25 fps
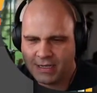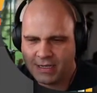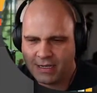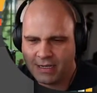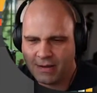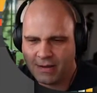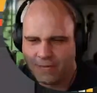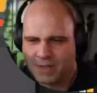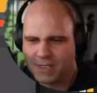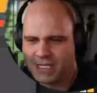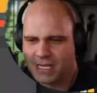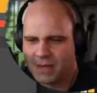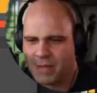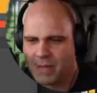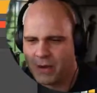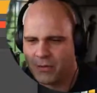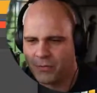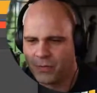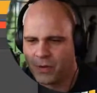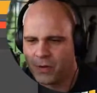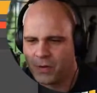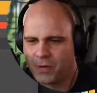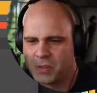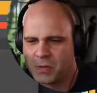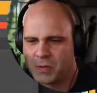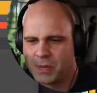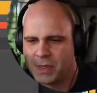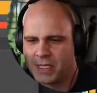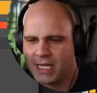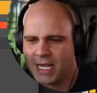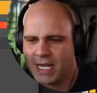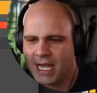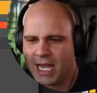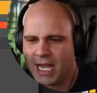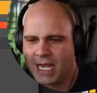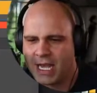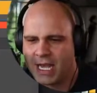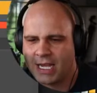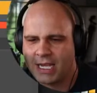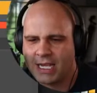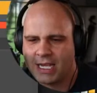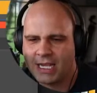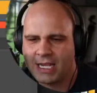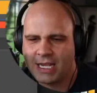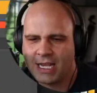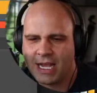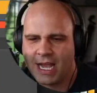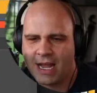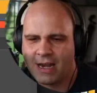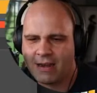I wouldn't say my roots, but like,
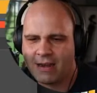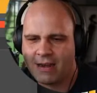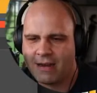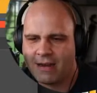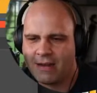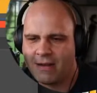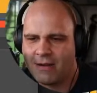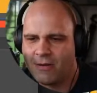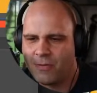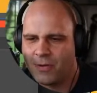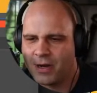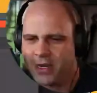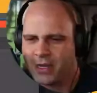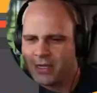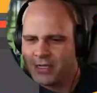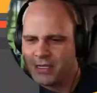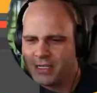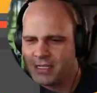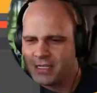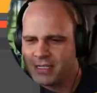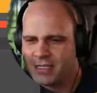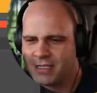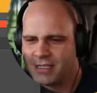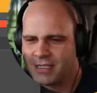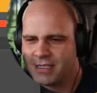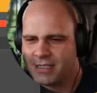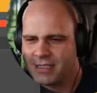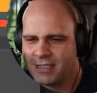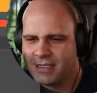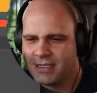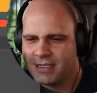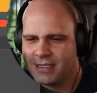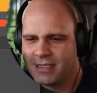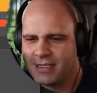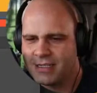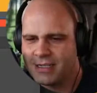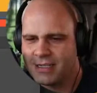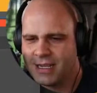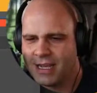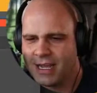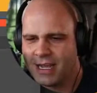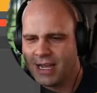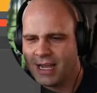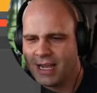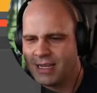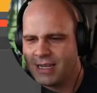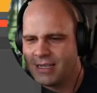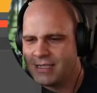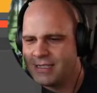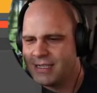I don't know, where you just
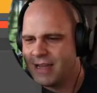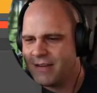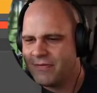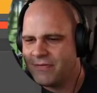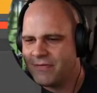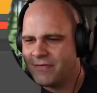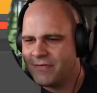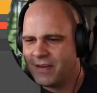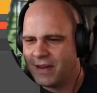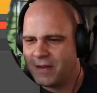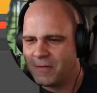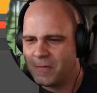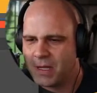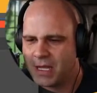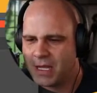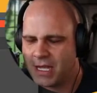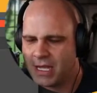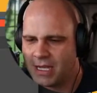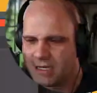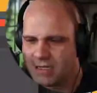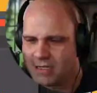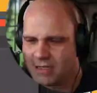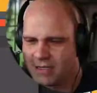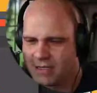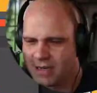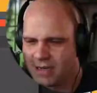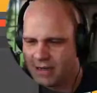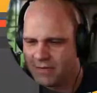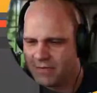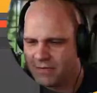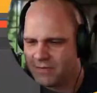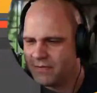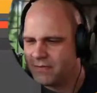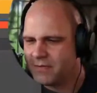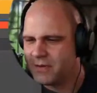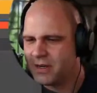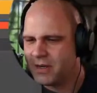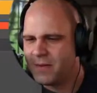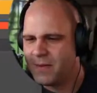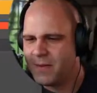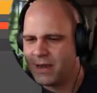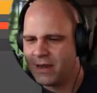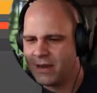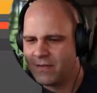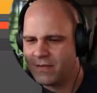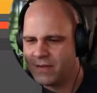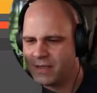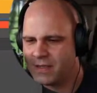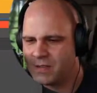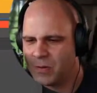have fun with it instead of trying to make
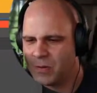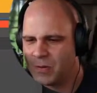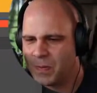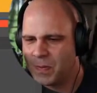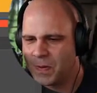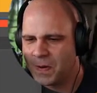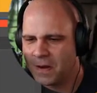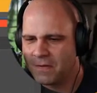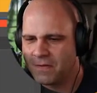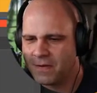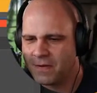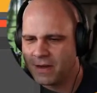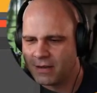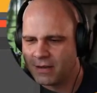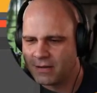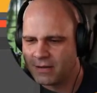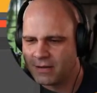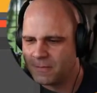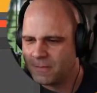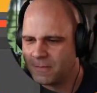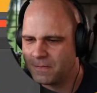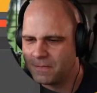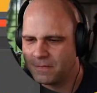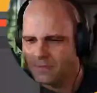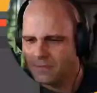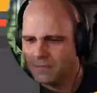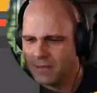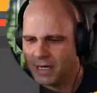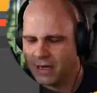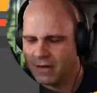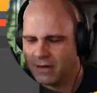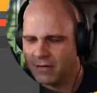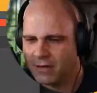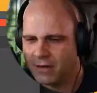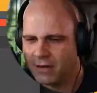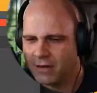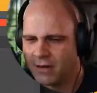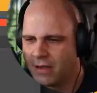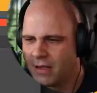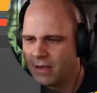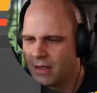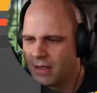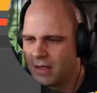everything so perfect or whatever.